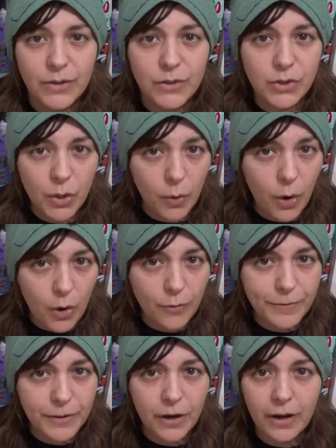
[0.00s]
So
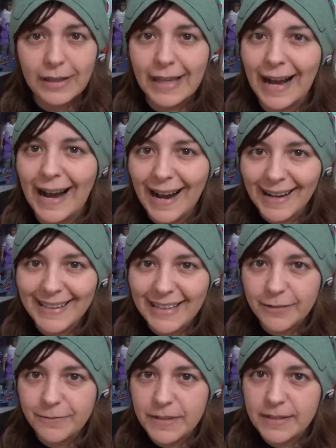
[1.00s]
overall, I
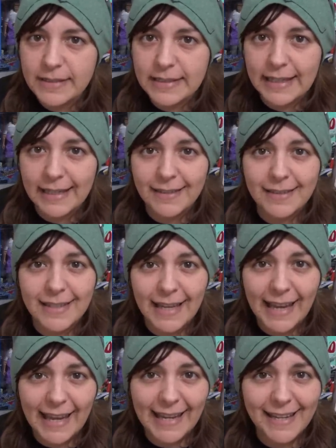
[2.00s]
give this kit
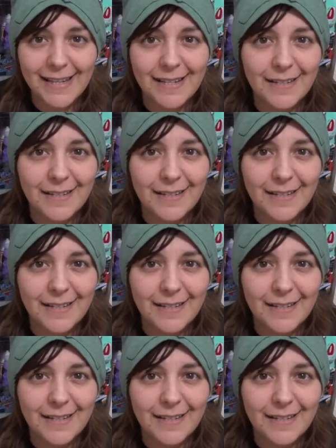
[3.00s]
a